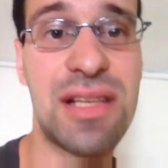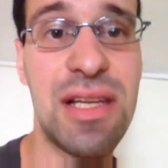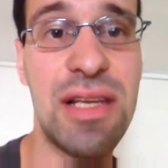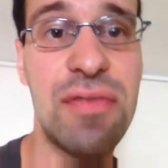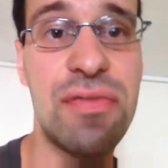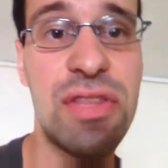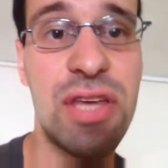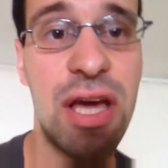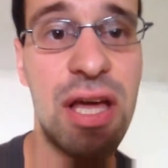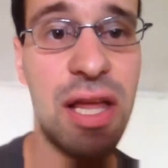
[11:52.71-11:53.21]
my
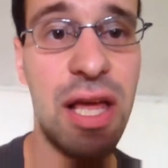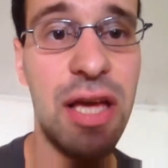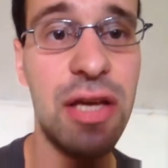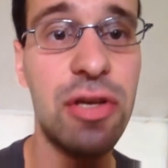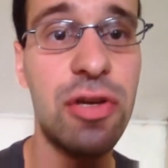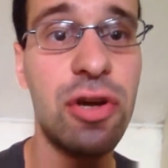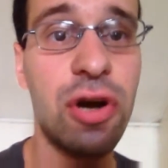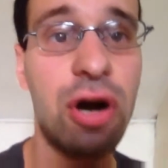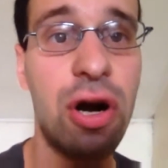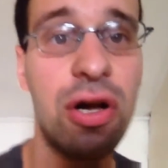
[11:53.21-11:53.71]

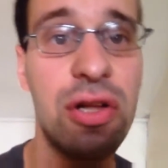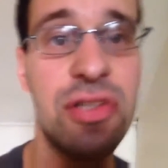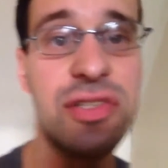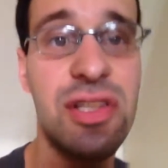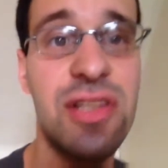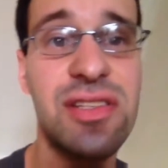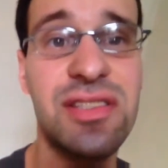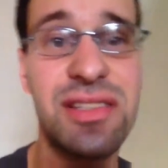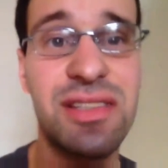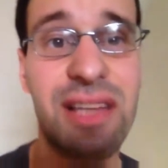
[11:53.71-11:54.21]
roommates
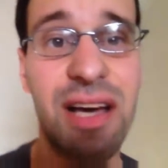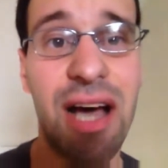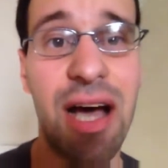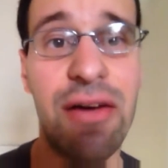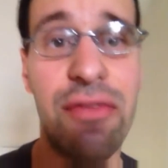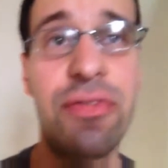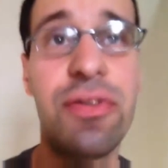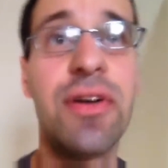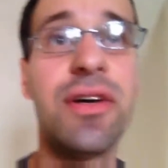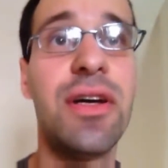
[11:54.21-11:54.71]
live there are
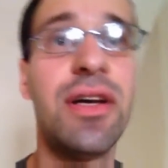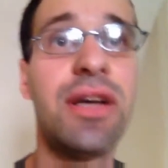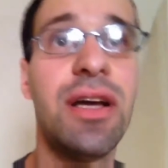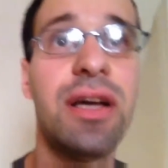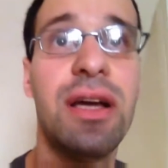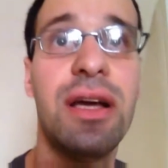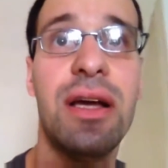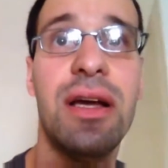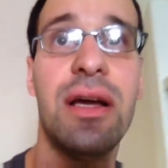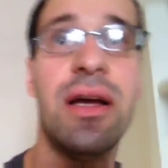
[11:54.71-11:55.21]
like
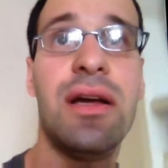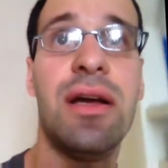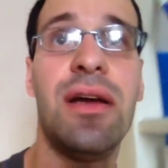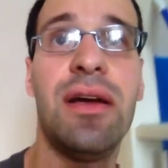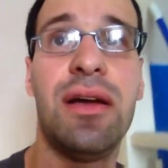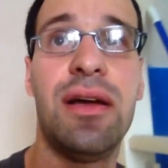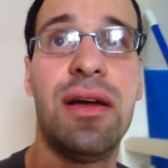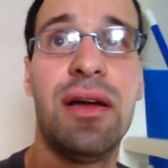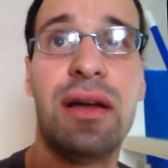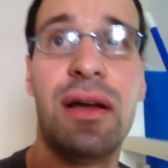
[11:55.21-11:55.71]
girls and
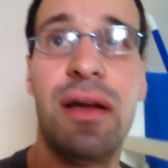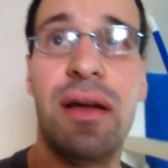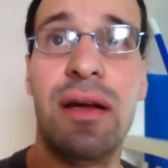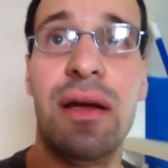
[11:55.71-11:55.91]
stuff